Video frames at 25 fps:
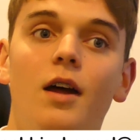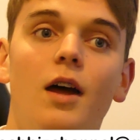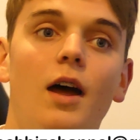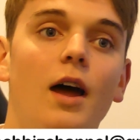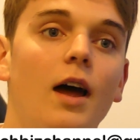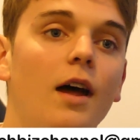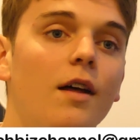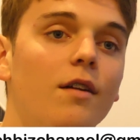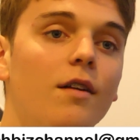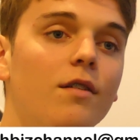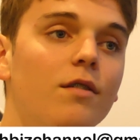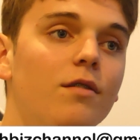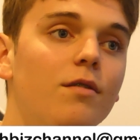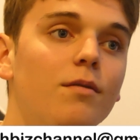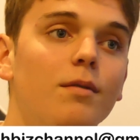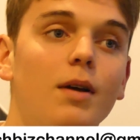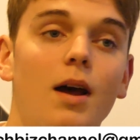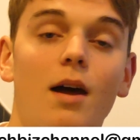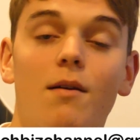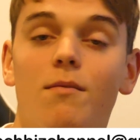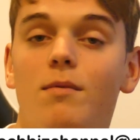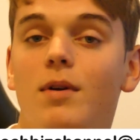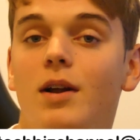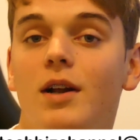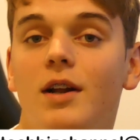as
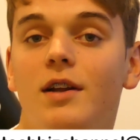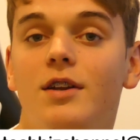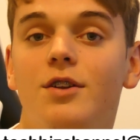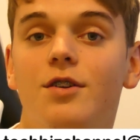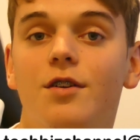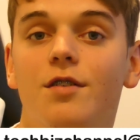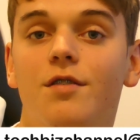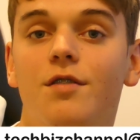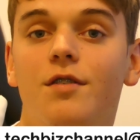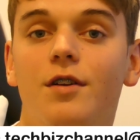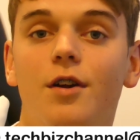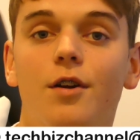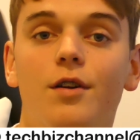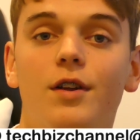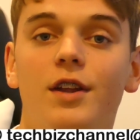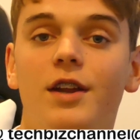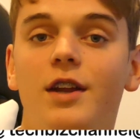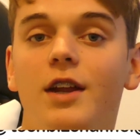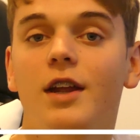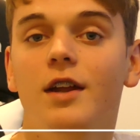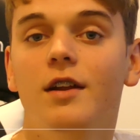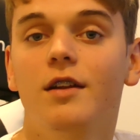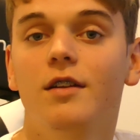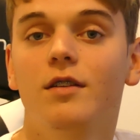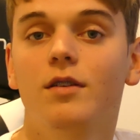I really just only
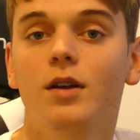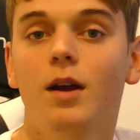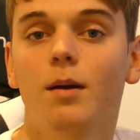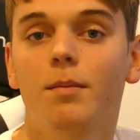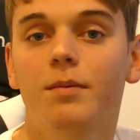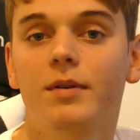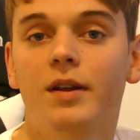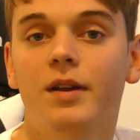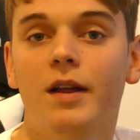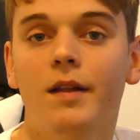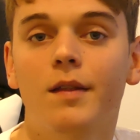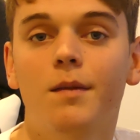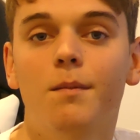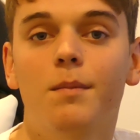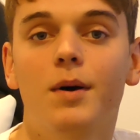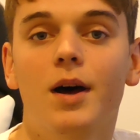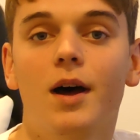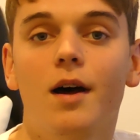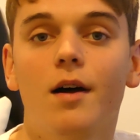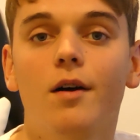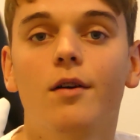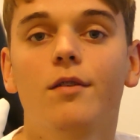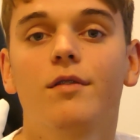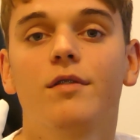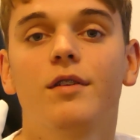need it to update the
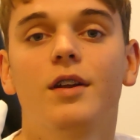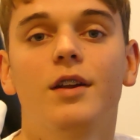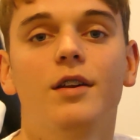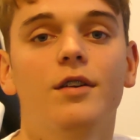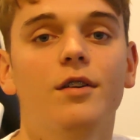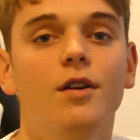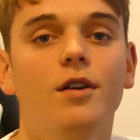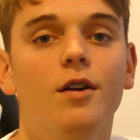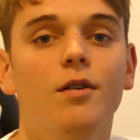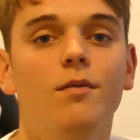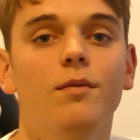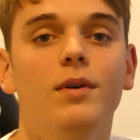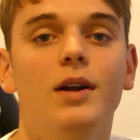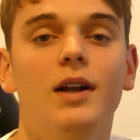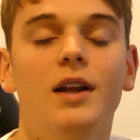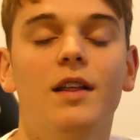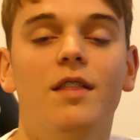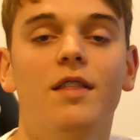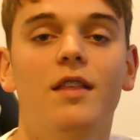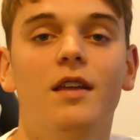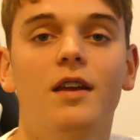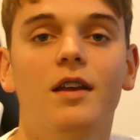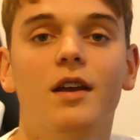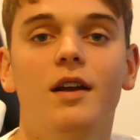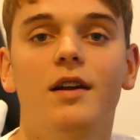BIOS and don't really
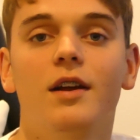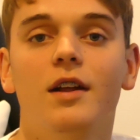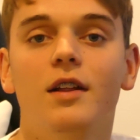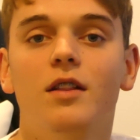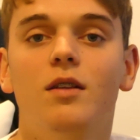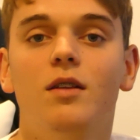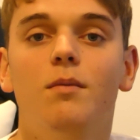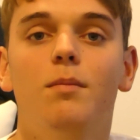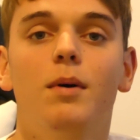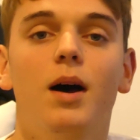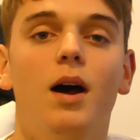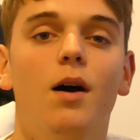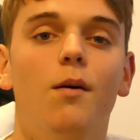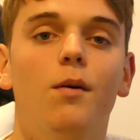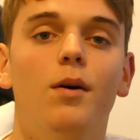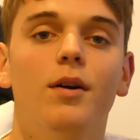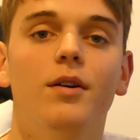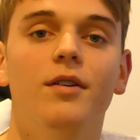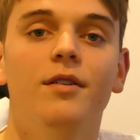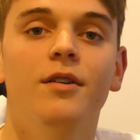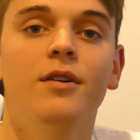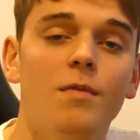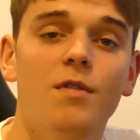think I need to buy one.